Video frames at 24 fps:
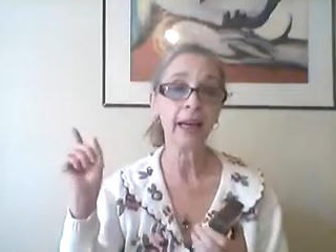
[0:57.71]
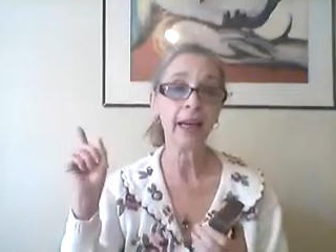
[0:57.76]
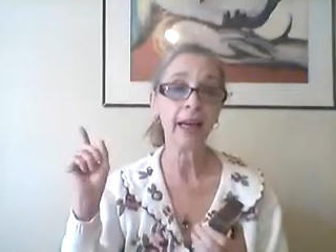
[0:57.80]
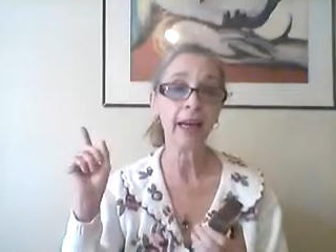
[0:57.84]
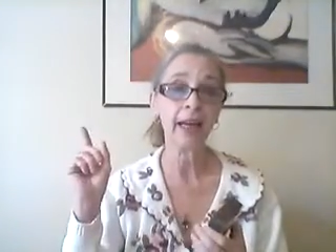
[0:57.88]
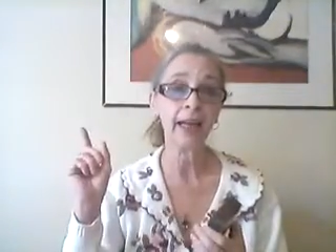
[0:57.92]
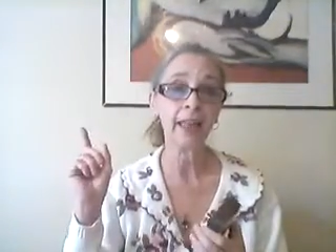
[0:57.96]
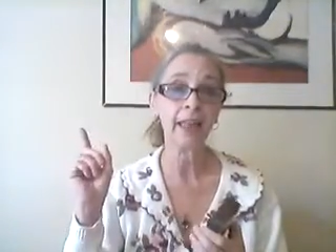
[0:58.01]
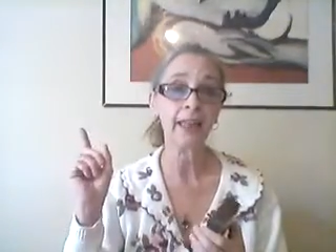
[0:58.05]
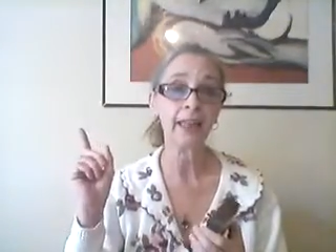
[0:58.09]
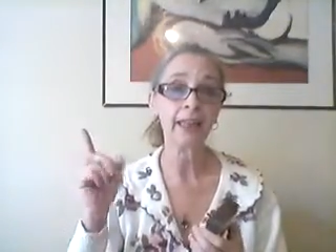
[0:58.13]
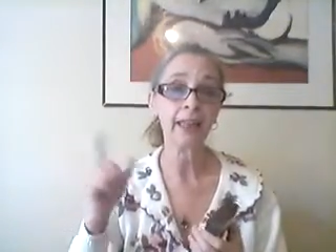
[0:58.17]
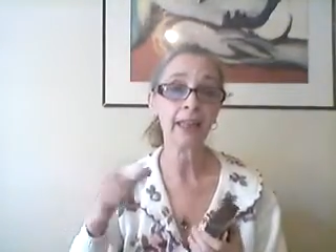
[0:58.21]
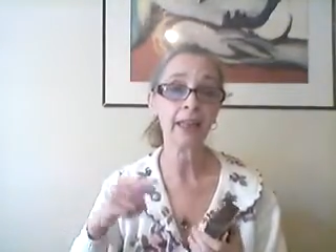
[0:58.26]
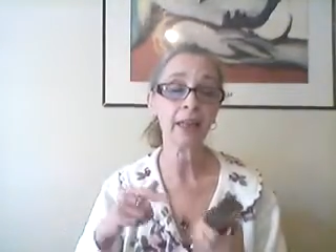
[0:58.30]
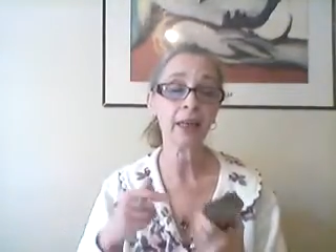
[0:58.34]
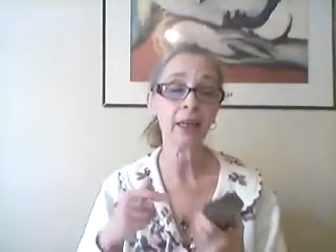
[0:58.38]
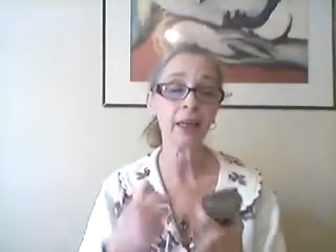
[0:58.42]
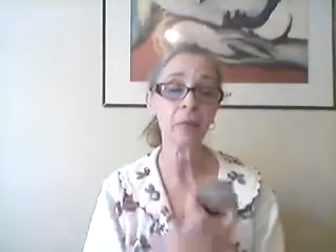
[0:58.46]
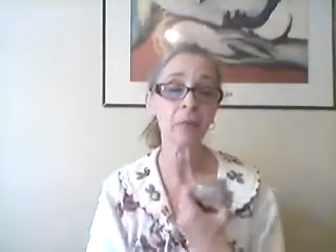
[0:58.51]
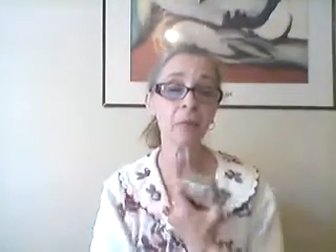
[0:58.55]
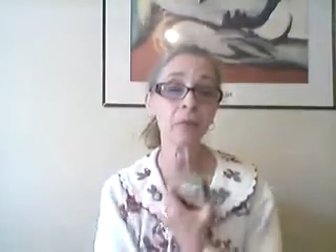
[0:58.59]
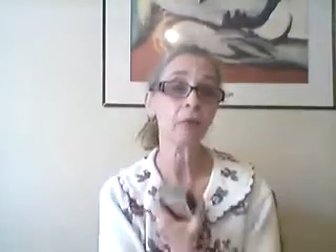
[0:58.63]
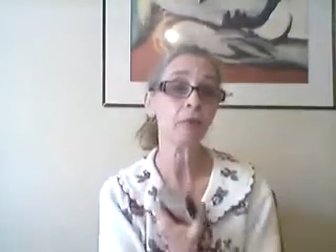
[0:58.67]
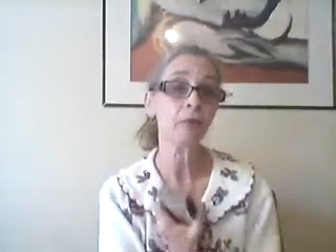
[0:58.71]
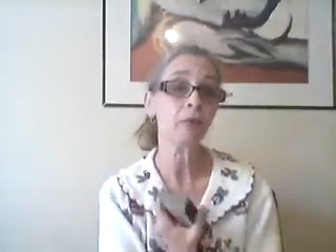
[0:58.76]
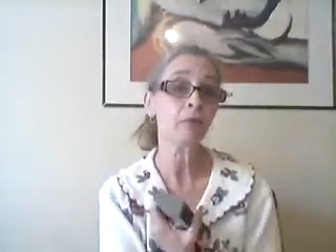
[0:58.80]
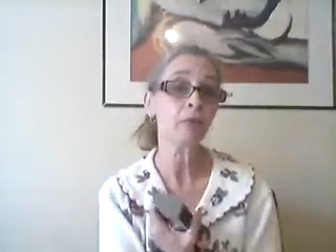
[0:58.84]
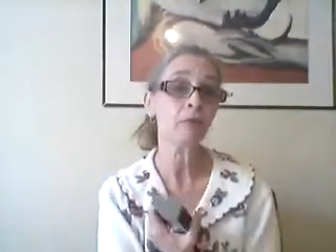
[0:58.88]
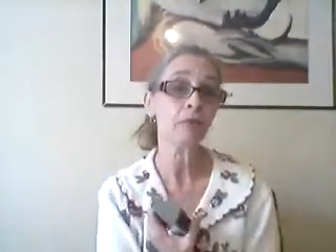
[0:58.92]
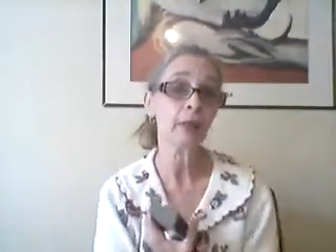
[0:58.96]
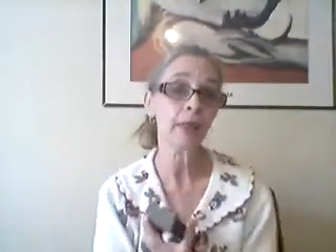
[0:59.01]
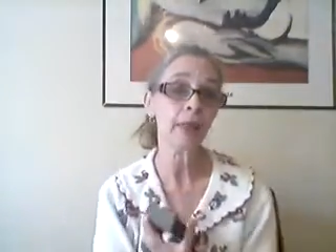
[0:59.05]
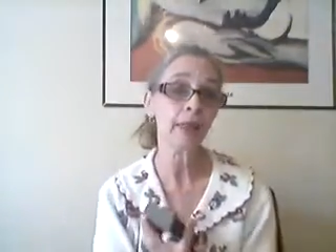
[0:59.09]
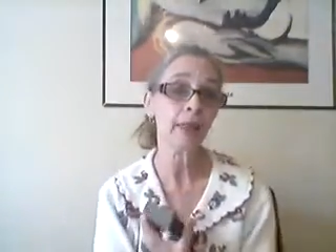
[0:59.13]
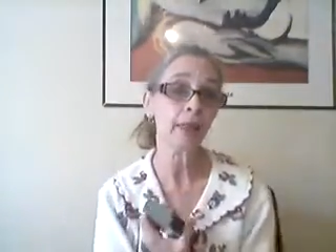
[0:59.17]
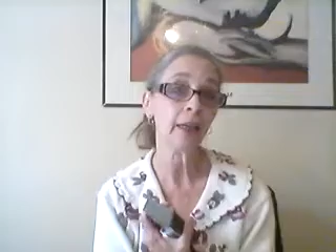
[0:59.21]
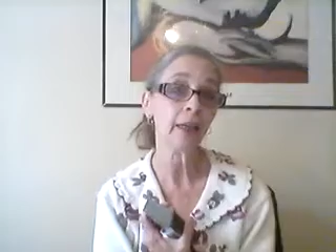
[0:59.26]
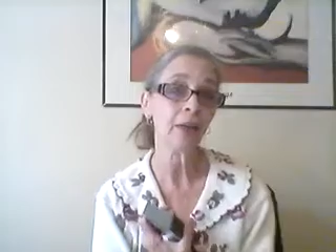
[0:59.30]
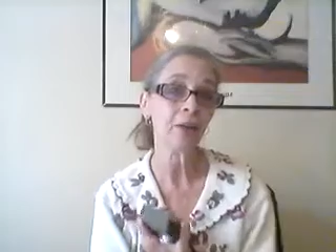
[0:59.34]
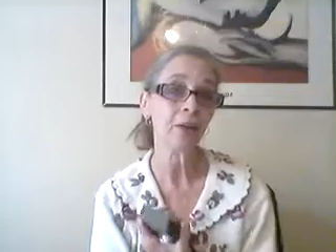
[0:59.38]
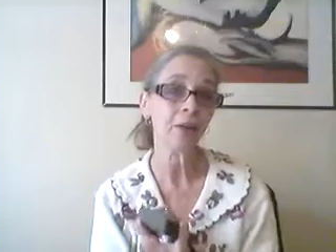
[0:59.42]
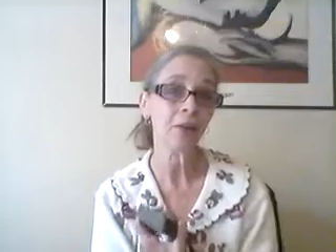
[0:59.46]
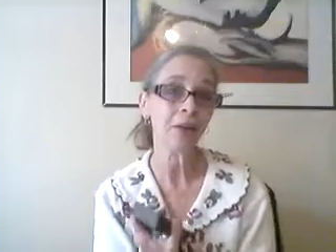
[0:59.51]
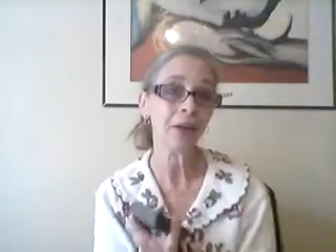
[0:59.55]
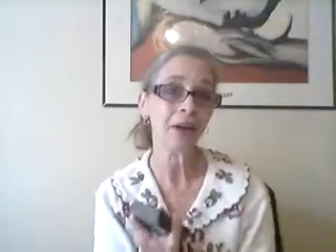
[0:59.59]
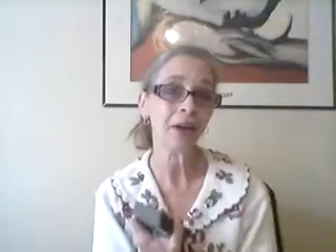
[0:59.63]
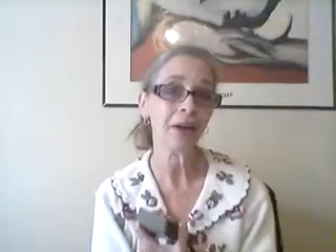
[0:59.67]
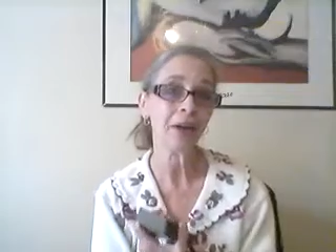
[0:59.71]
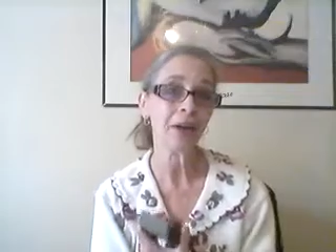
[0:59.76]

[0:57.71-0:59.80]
I did upload a video